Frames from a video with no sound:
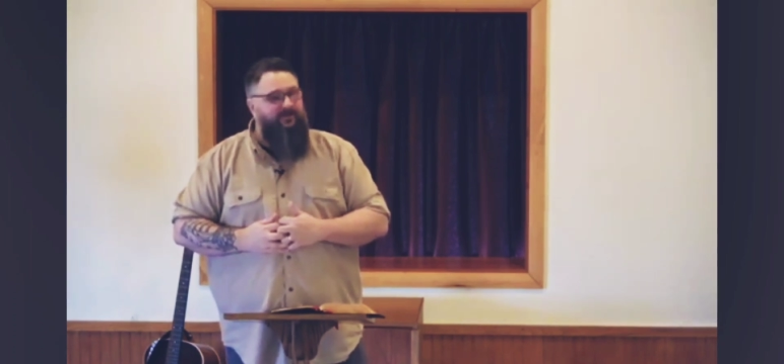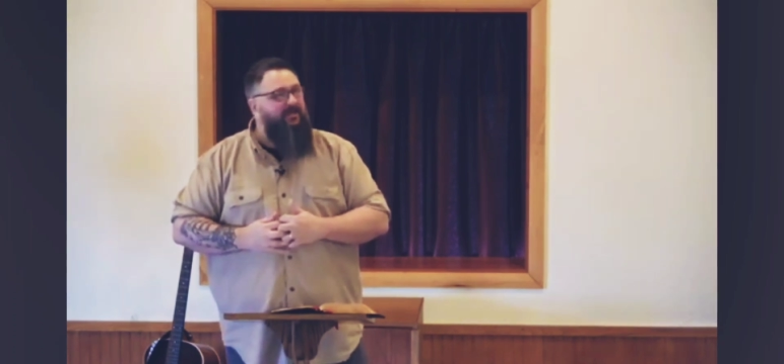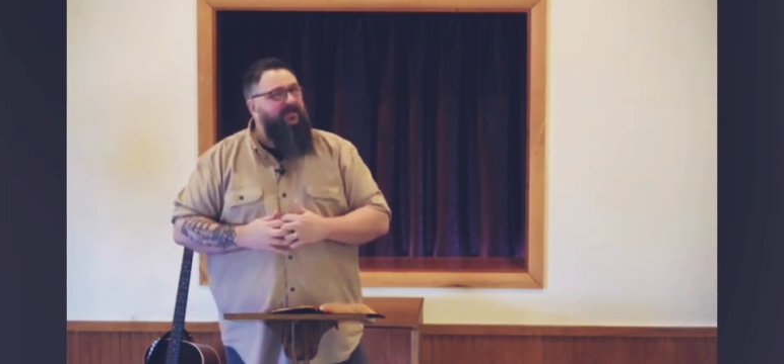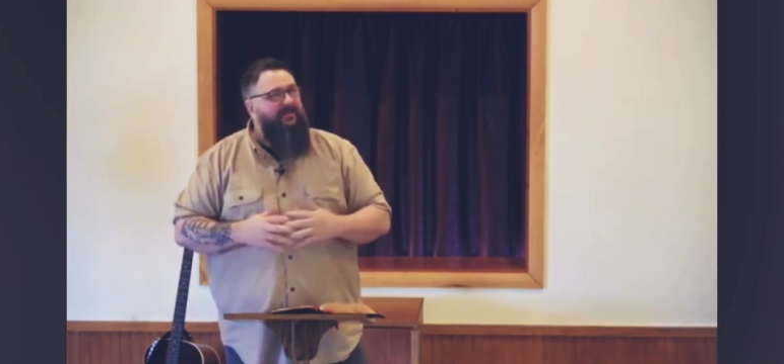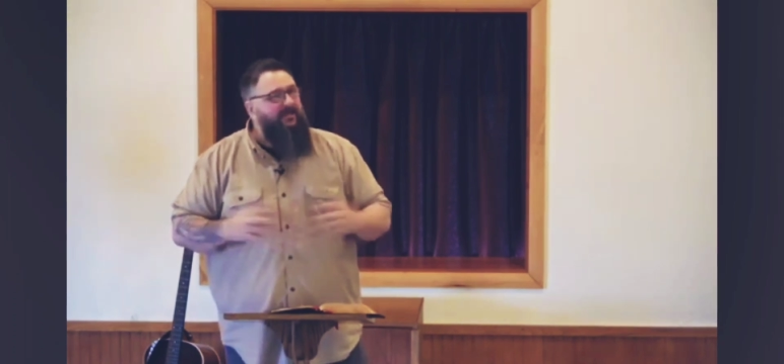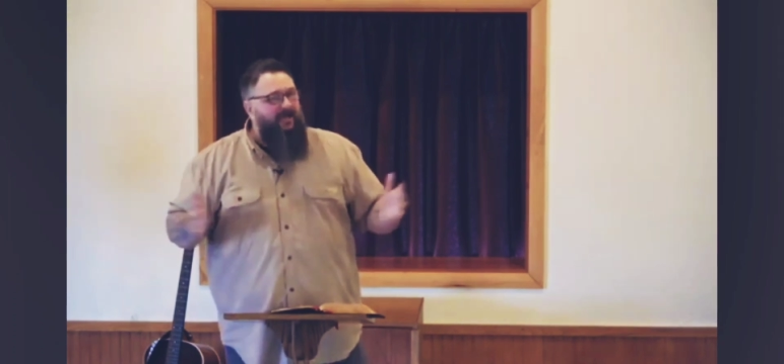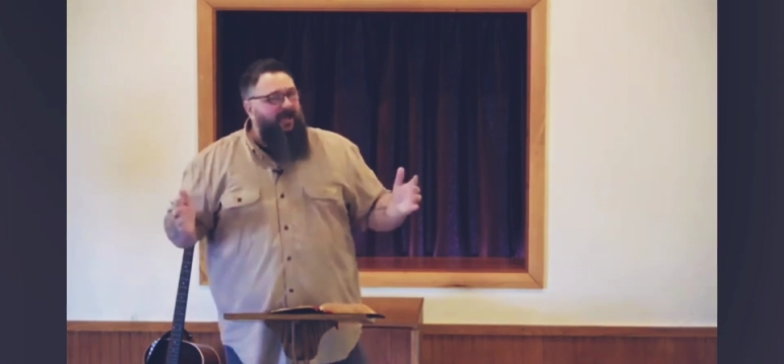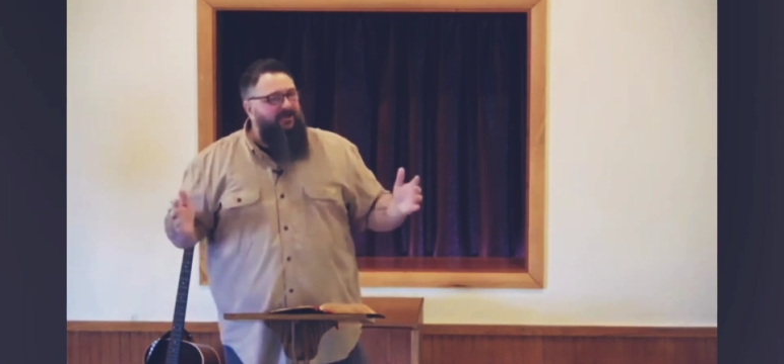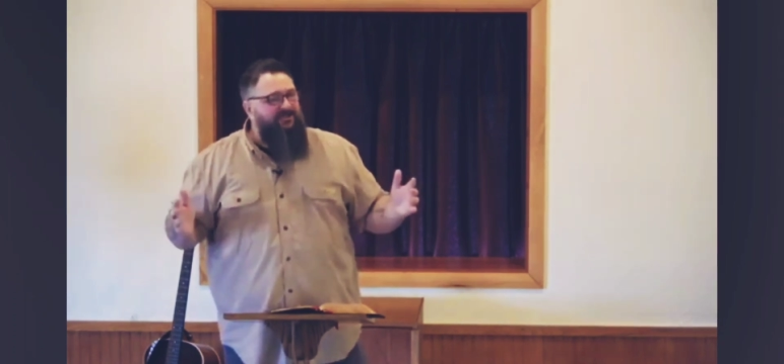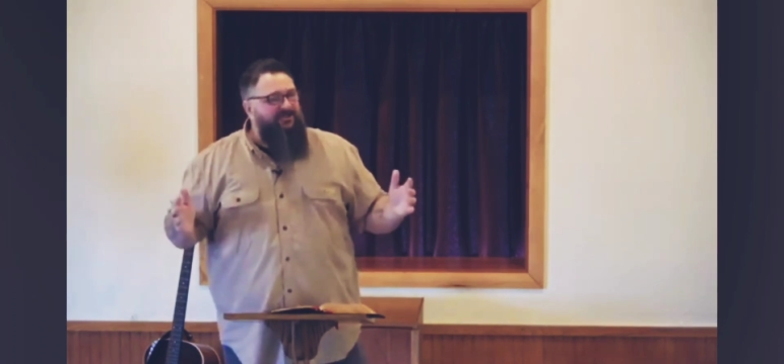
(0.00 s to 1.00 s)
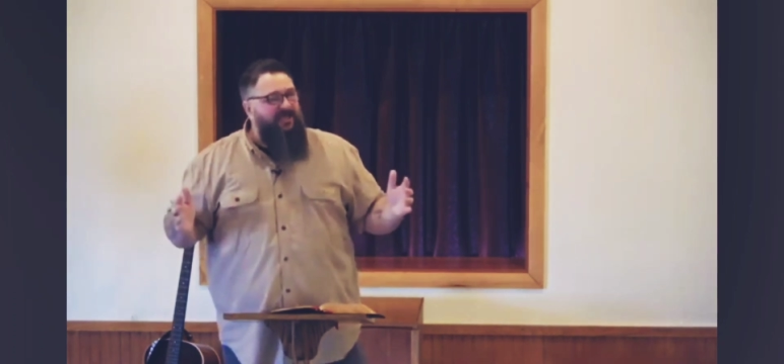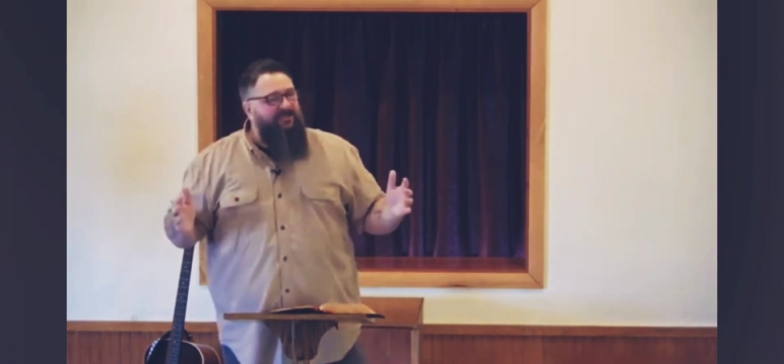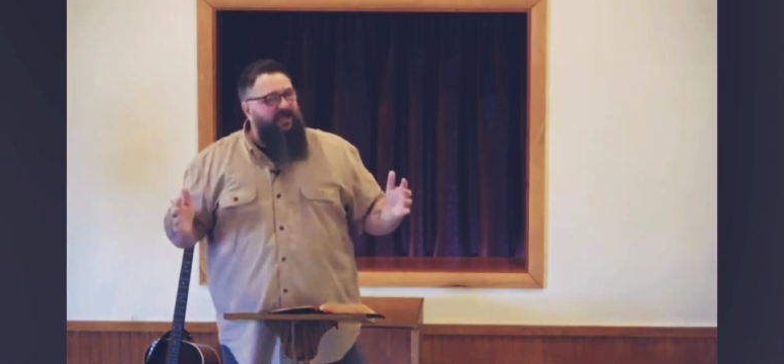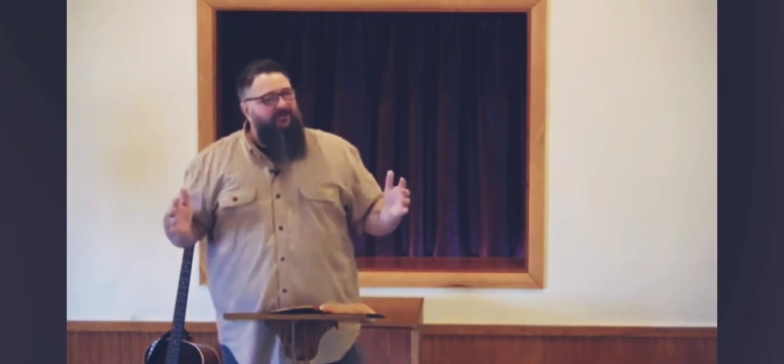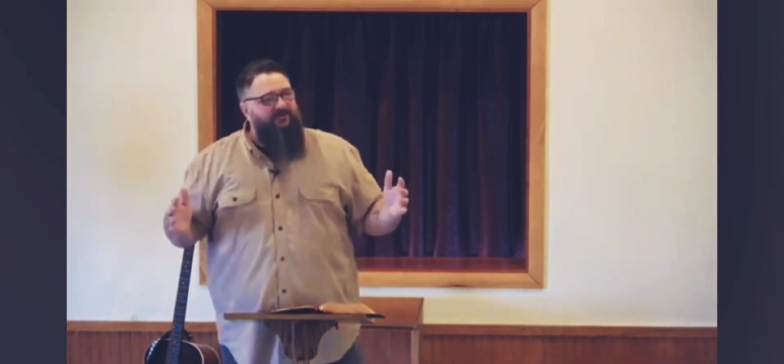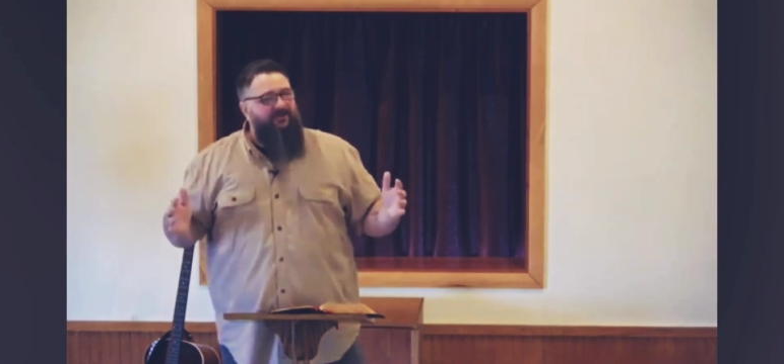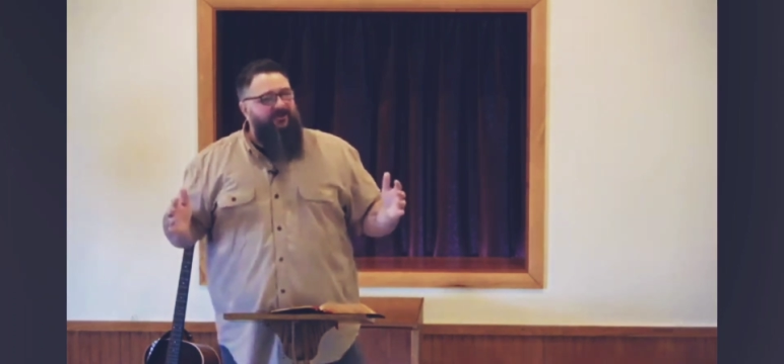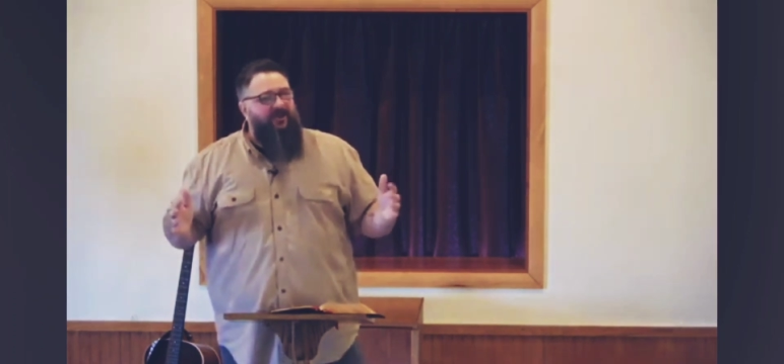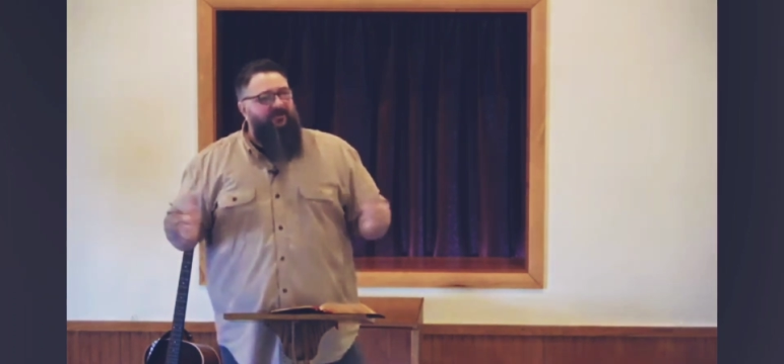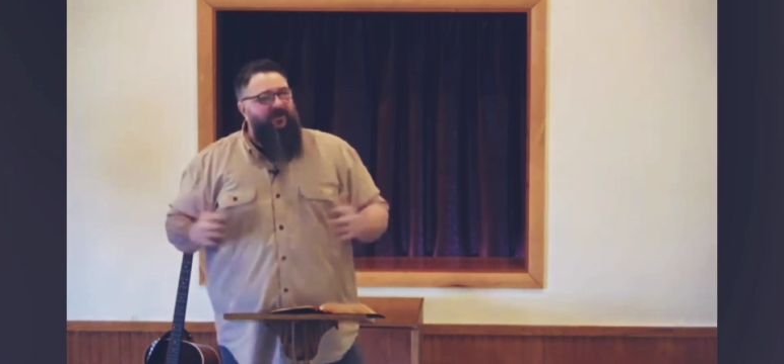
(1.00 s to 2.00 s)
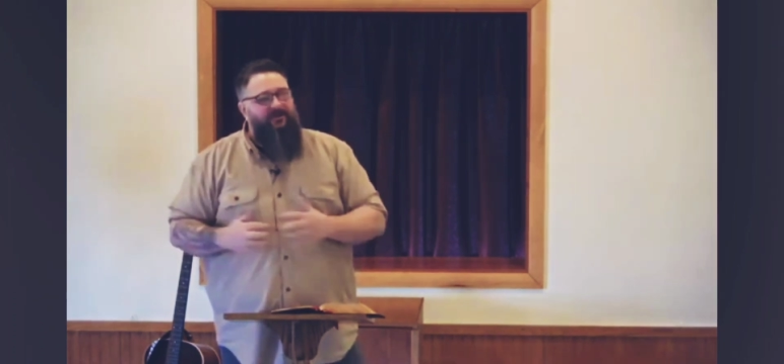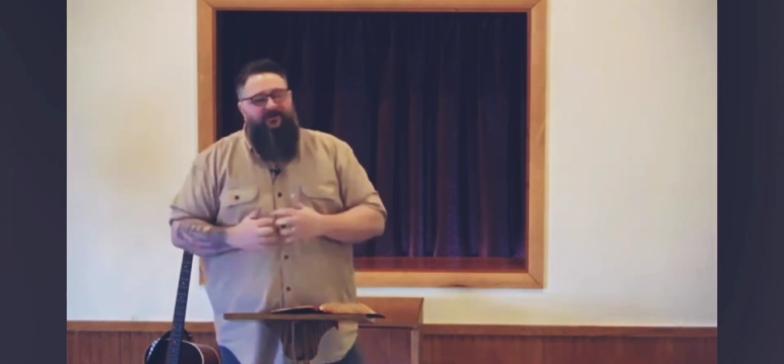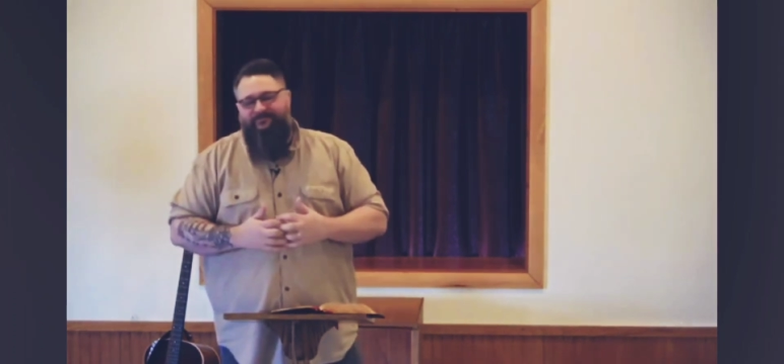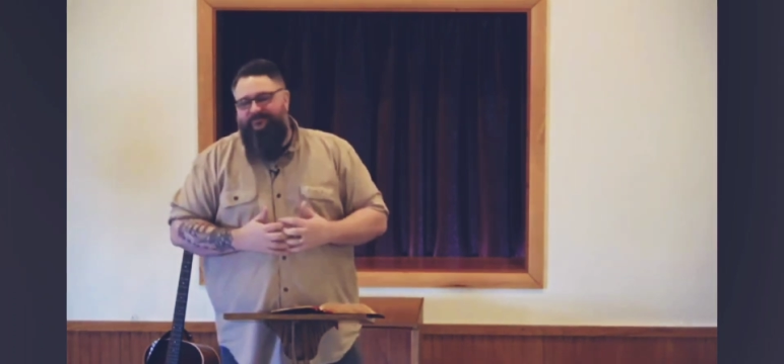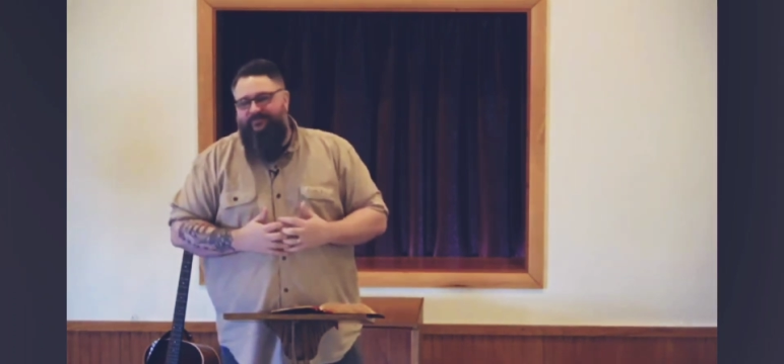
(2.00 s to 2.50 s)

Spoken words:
But I just sat down because I thought better.